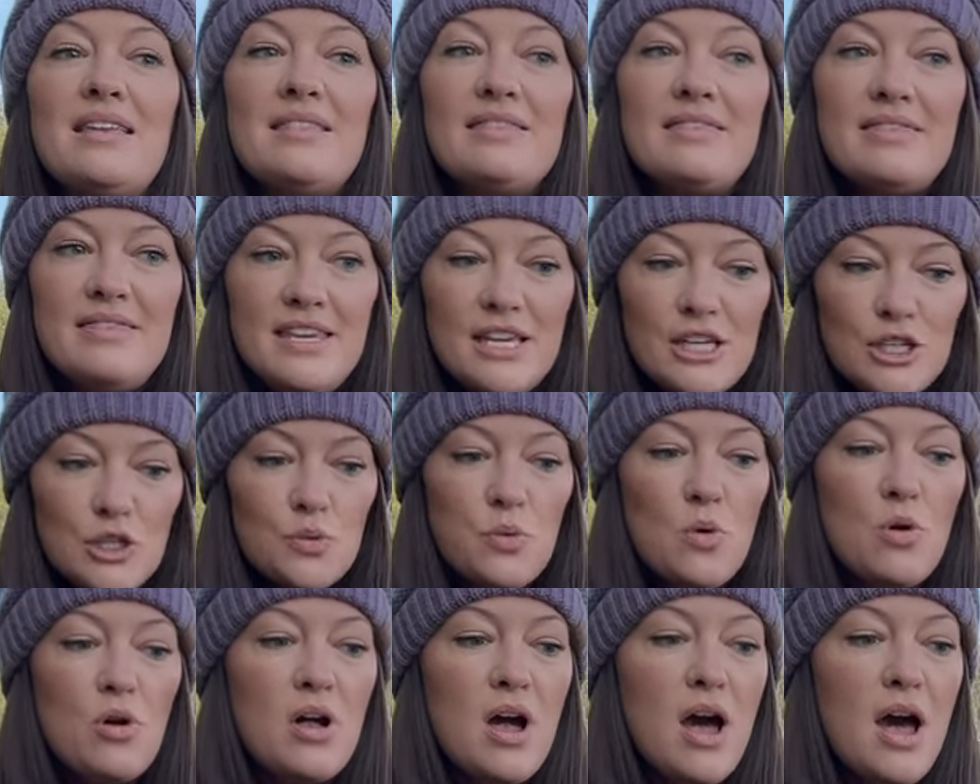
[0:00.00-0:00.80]

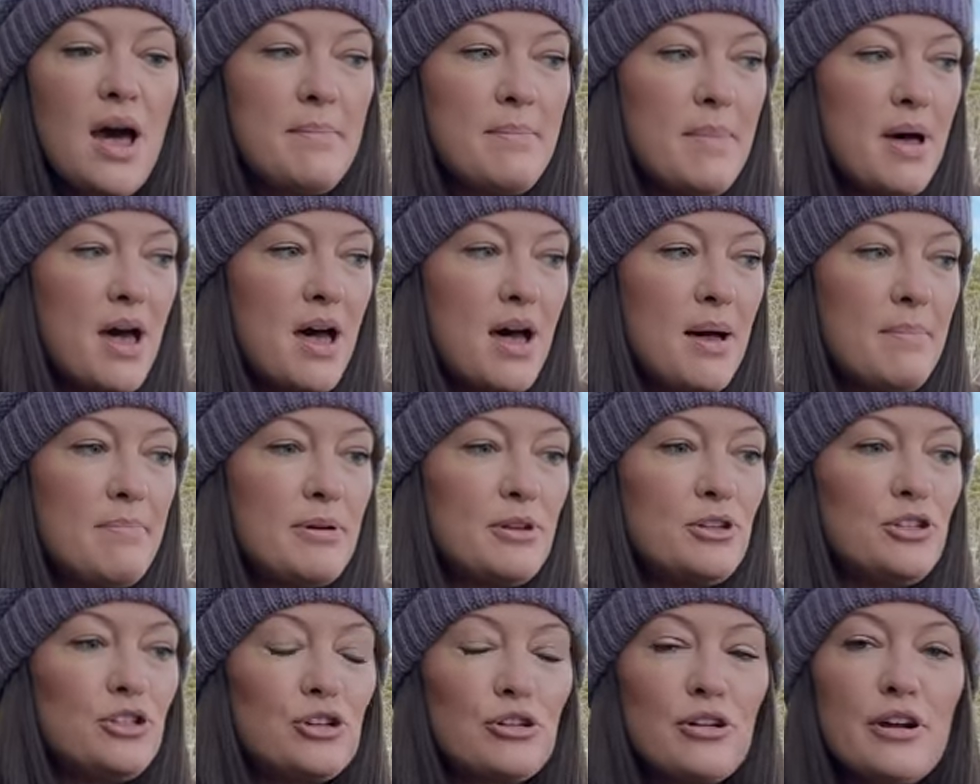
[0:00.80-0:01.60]
this will come
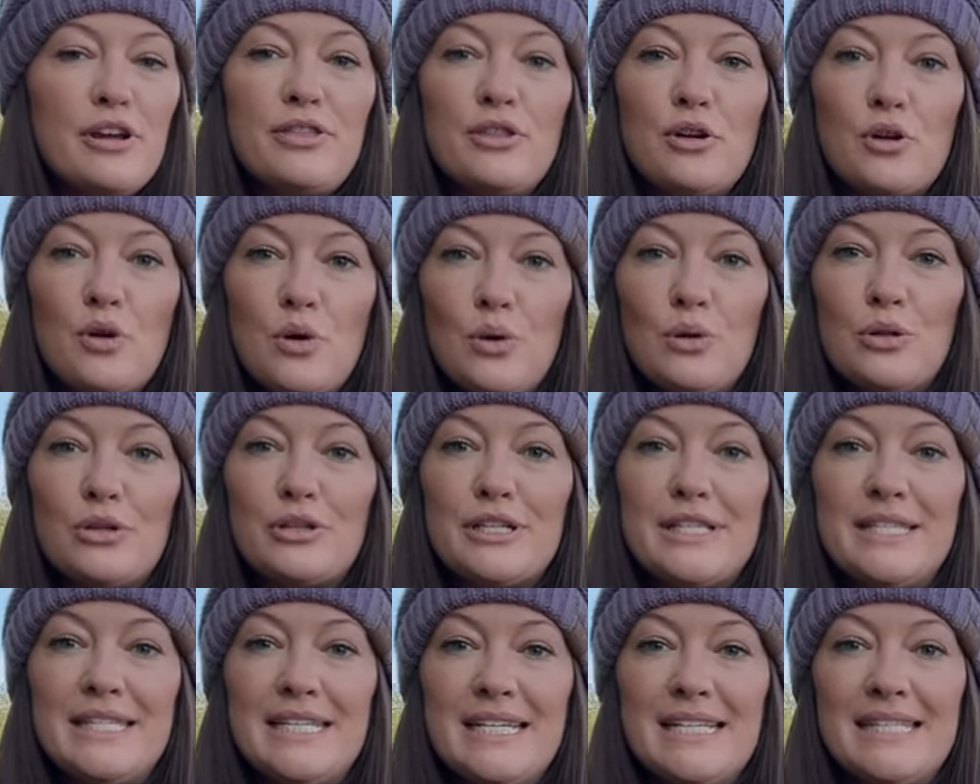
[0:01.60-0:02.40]
up during the
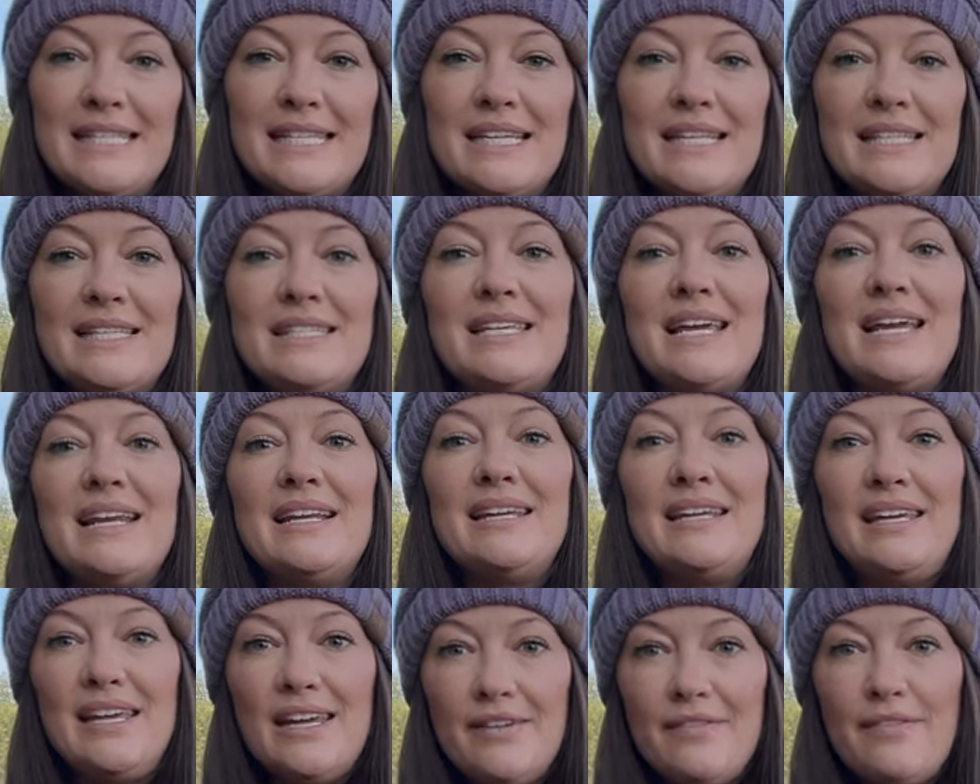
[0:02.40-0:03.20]
cooler seasons
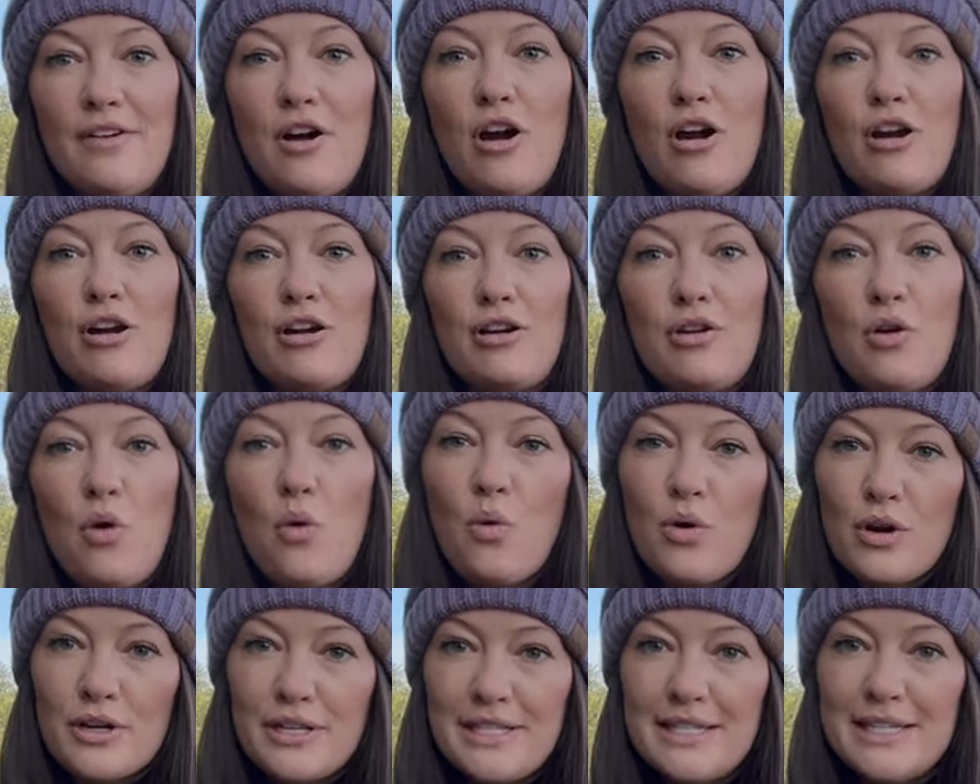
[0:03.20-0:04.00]
and give our
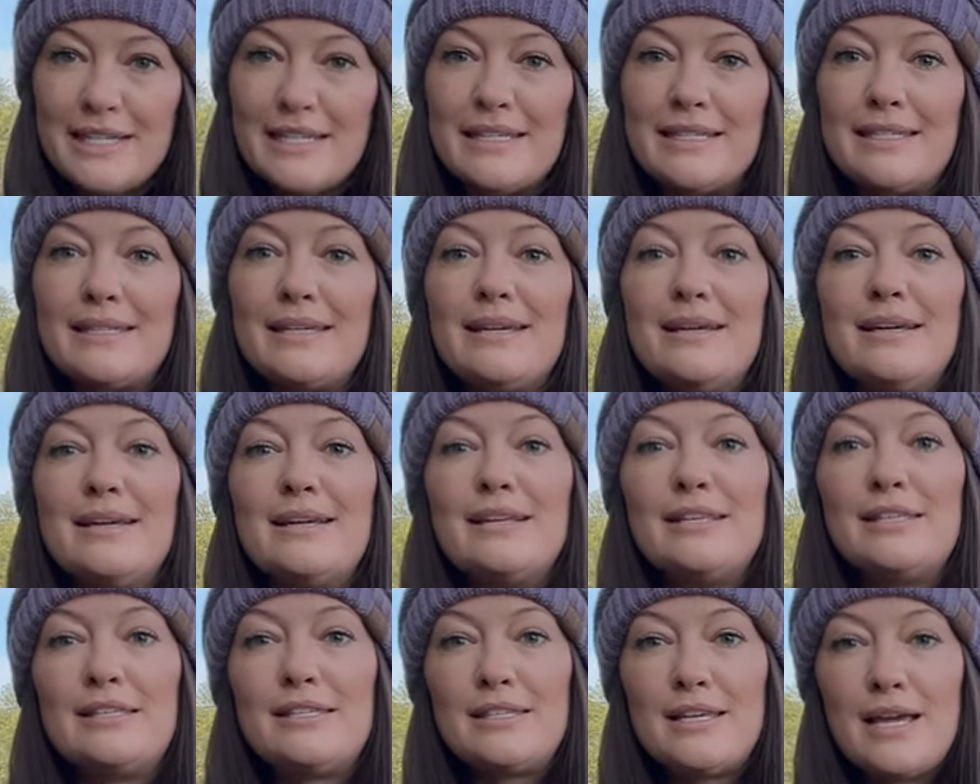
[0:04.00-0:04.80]
horses
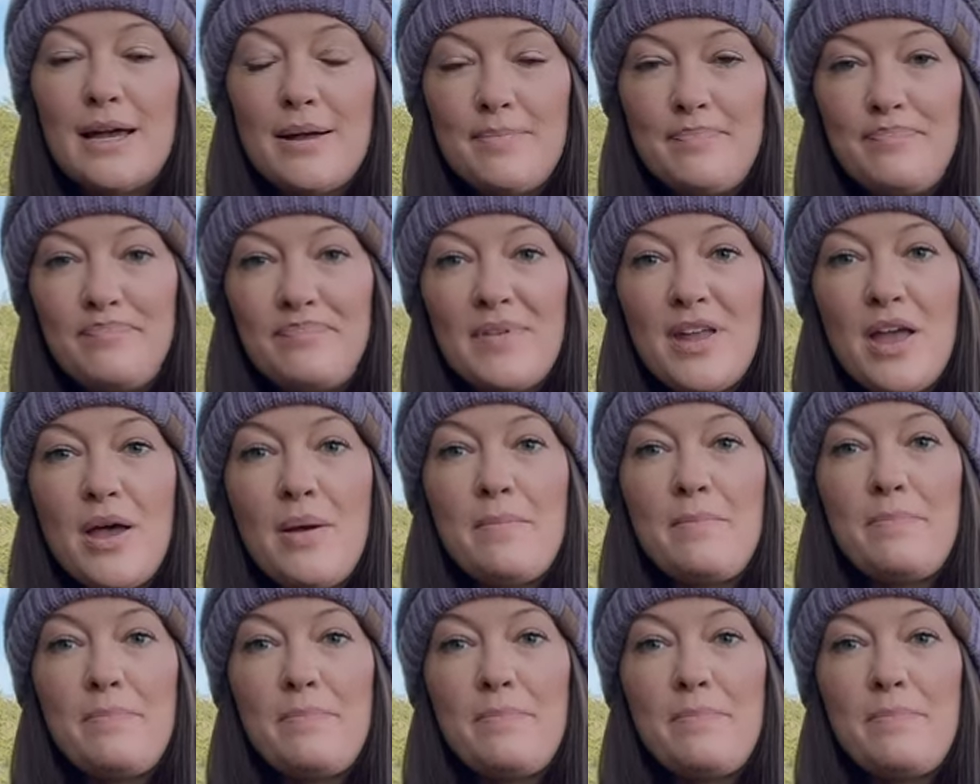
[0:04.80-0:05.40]
some